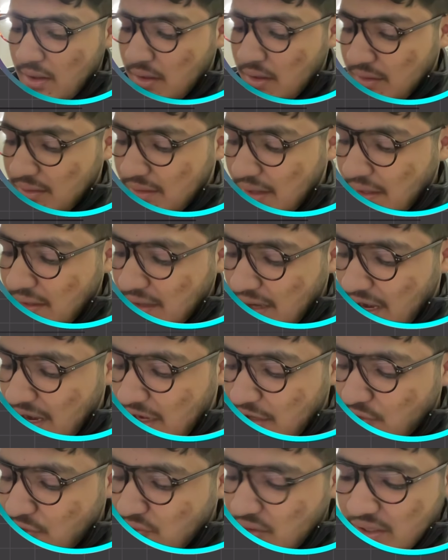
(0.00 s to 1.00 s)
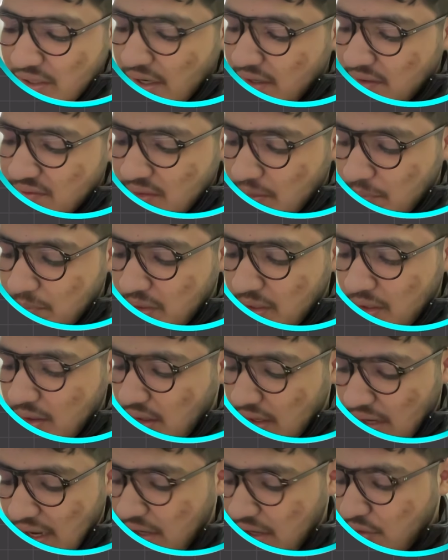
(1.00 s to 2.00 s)
then L2 will
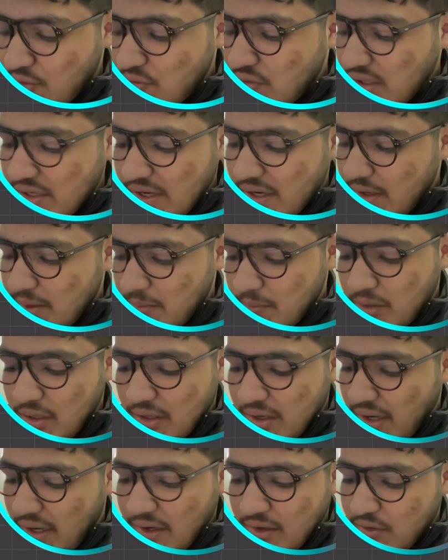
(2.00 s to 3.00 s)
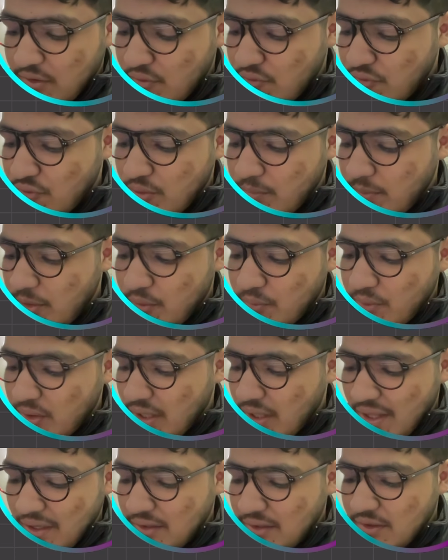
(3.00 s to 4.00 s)
get empty, right? You won't be doing
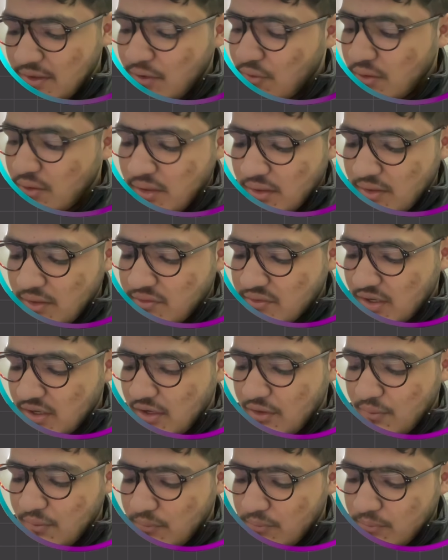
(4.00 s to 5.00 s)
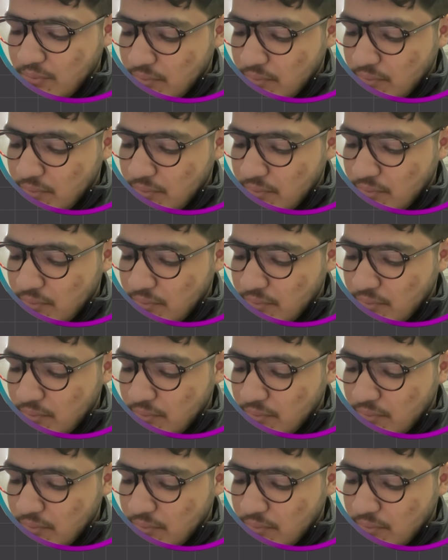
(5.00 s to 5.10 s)
anything on list L2.